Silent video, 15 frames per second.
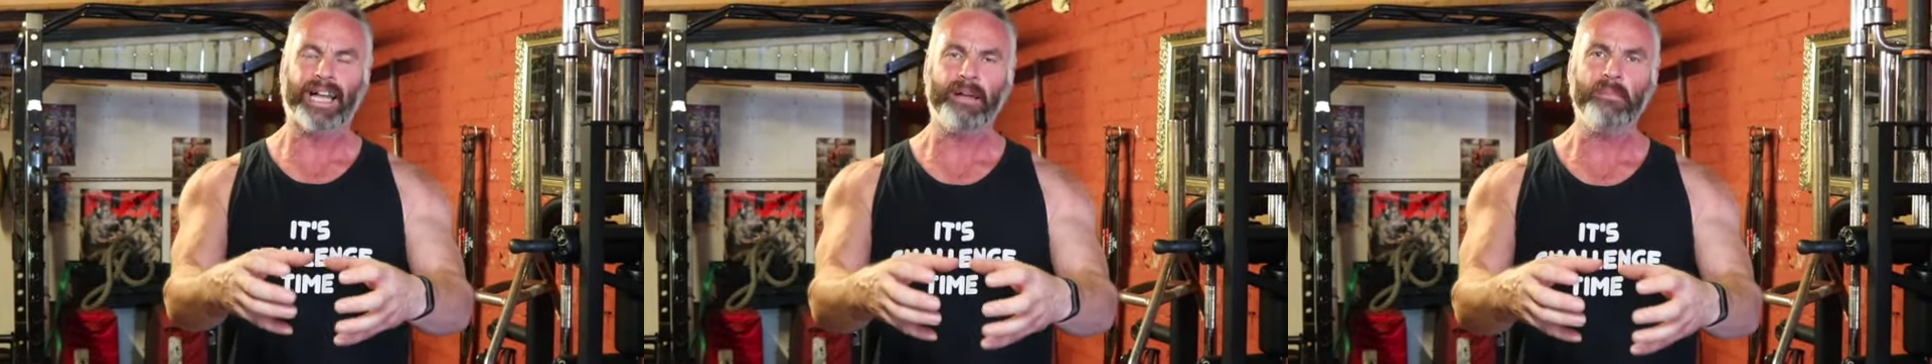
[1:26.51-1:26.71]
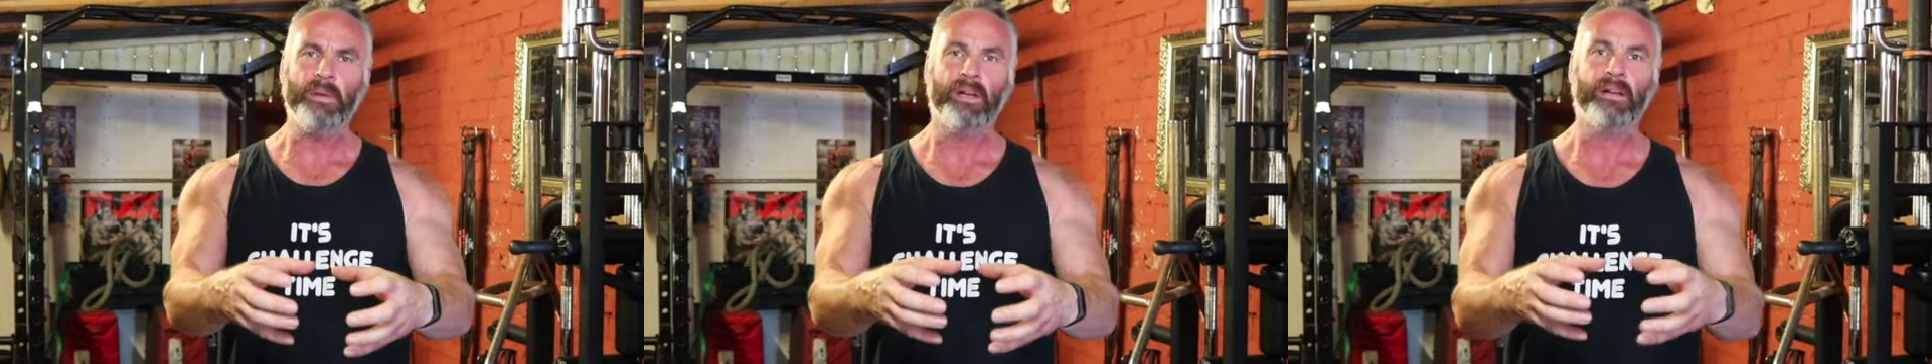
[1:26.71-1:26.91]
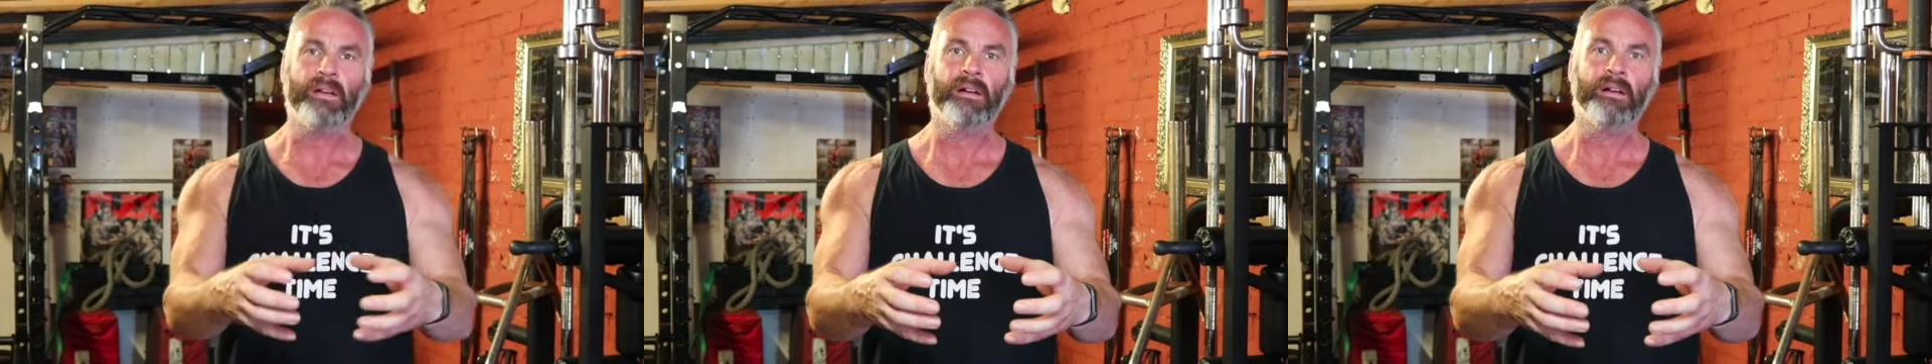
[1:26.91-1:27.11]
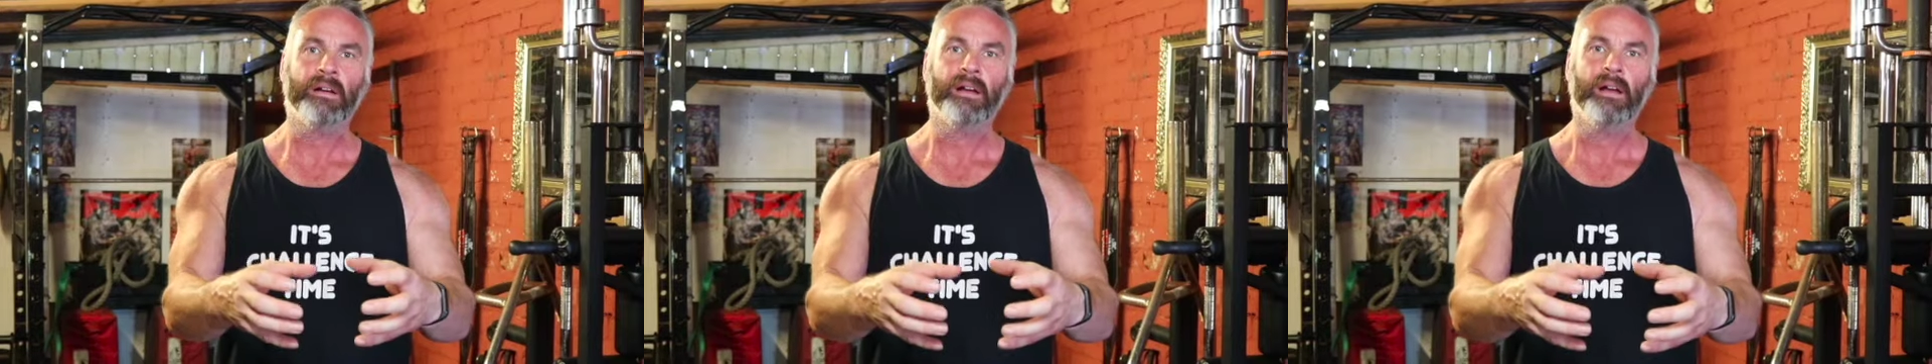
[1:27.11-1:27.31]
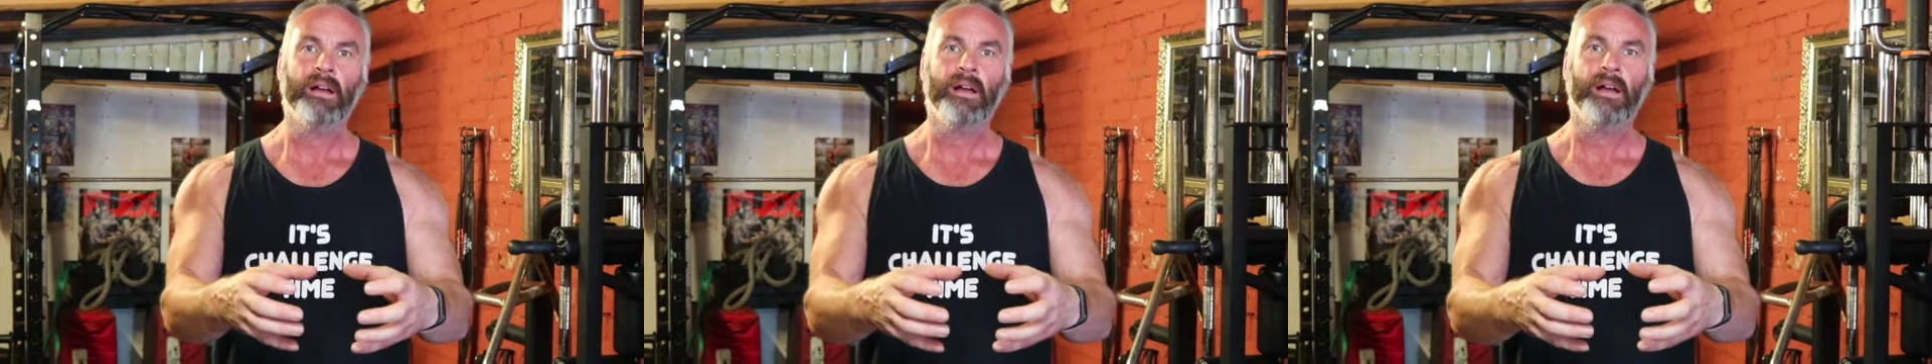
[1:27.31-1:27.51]
him,
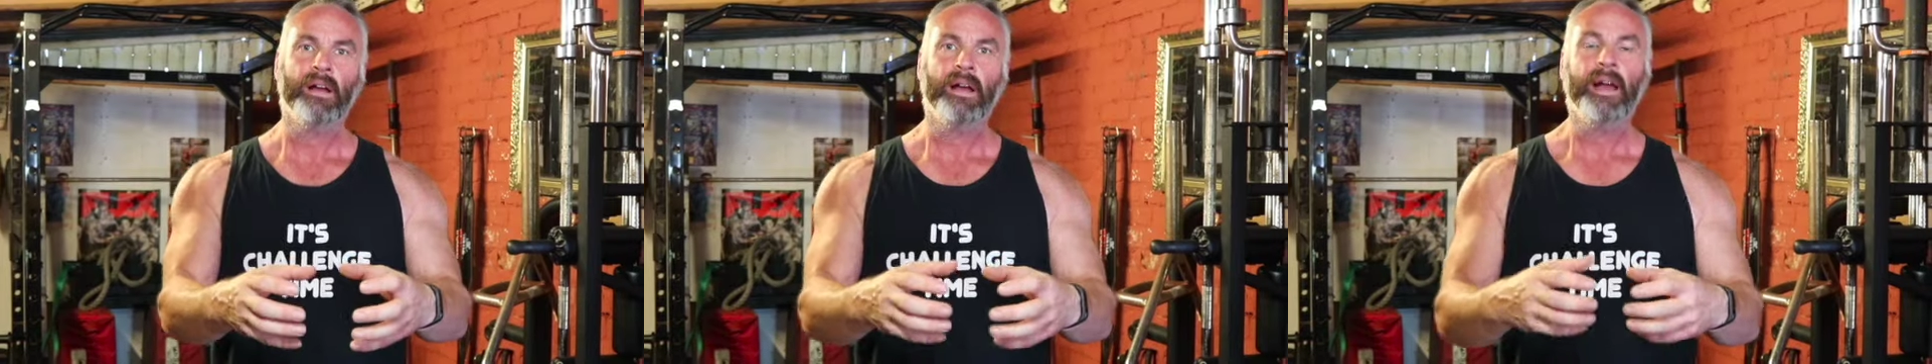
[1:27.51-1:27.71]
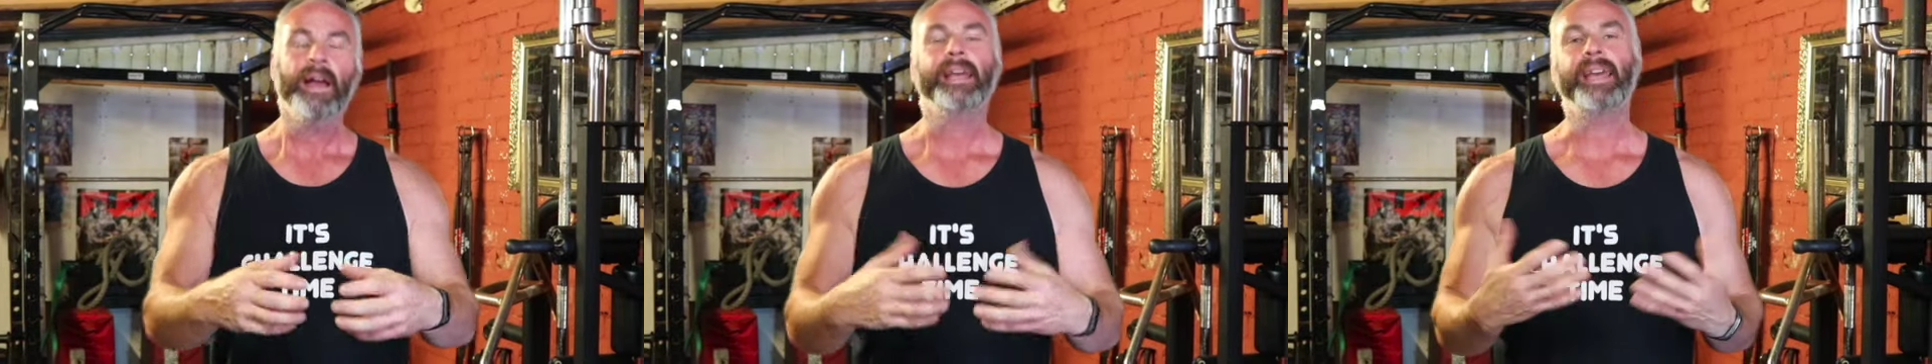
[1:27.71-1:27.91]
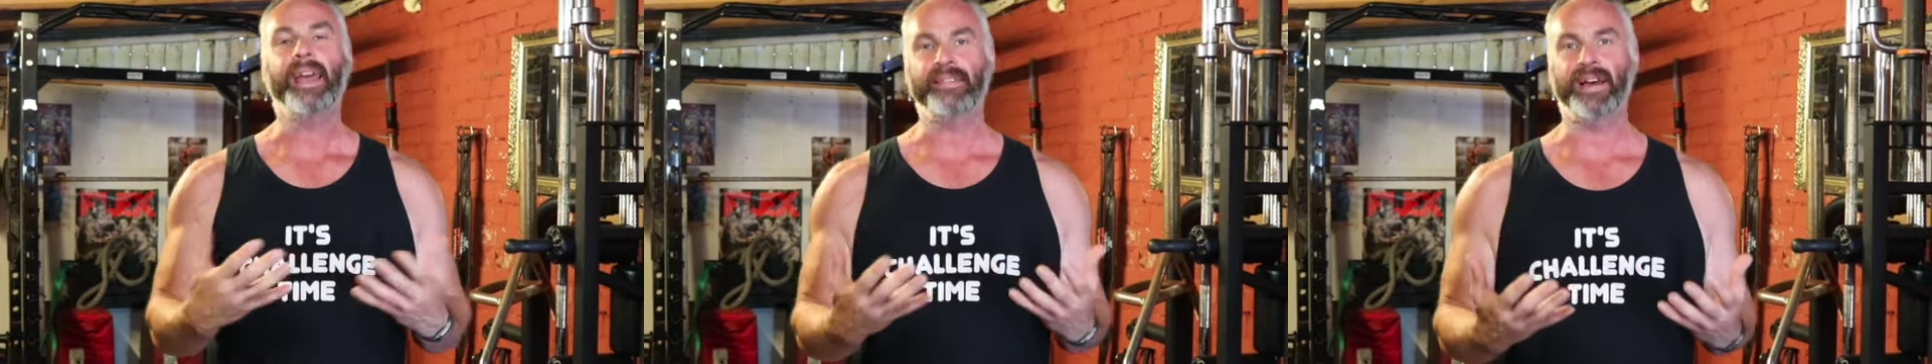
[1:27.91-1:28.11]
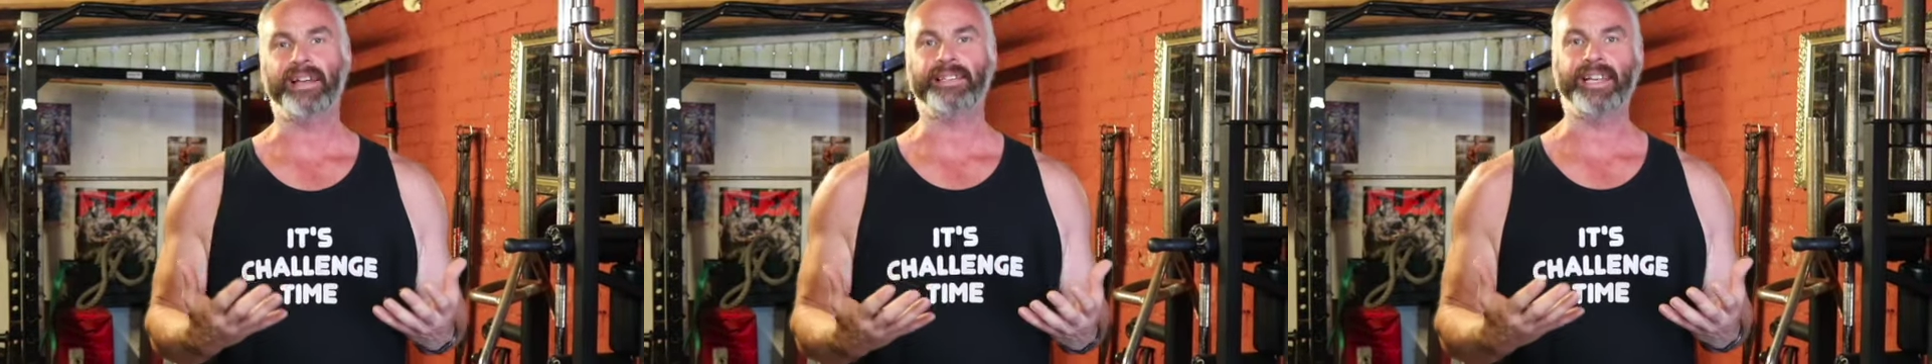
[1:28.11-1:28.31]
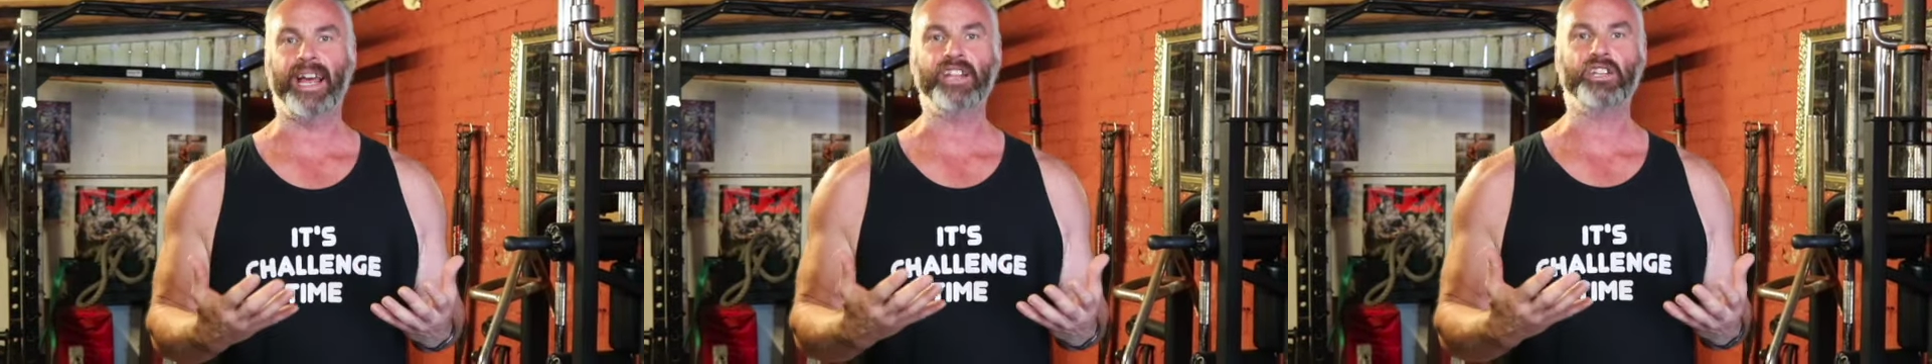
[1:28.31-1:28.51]
get
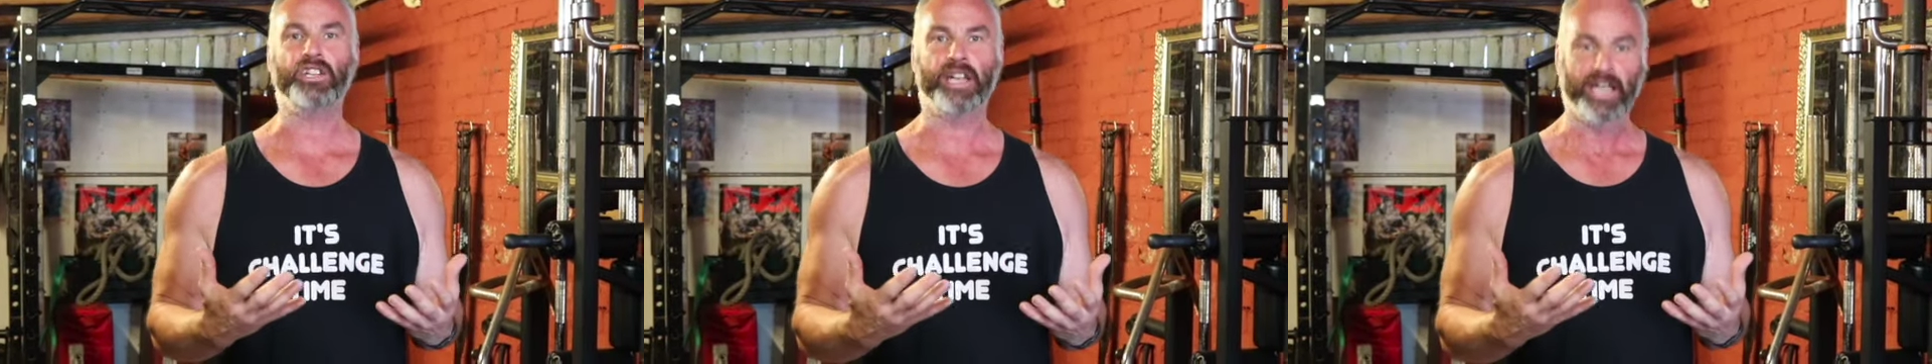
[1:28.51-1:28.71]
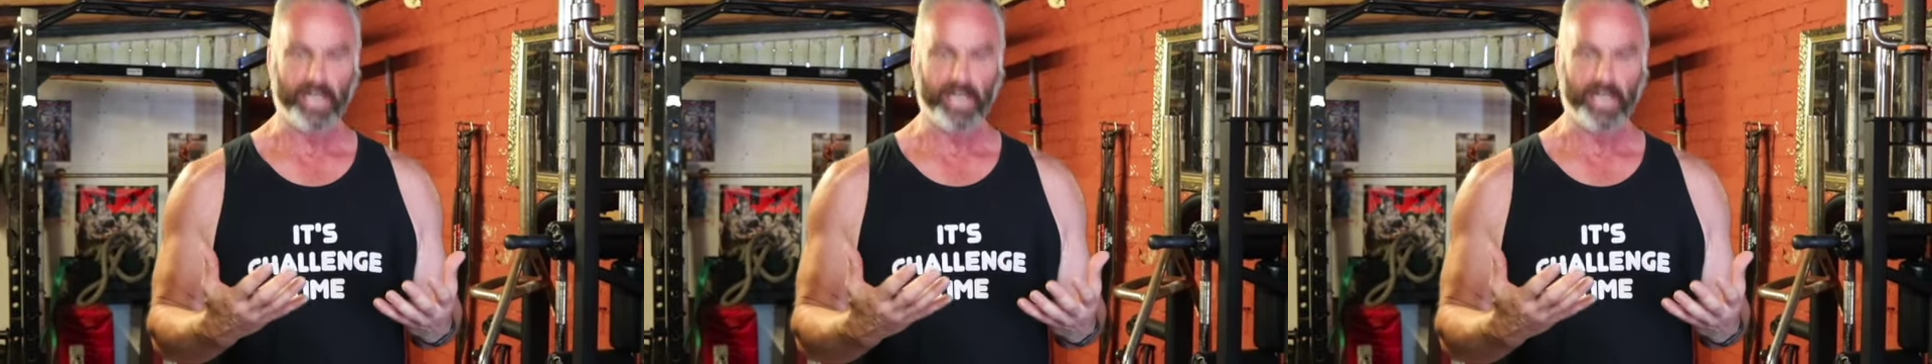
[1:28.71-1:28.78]
that tension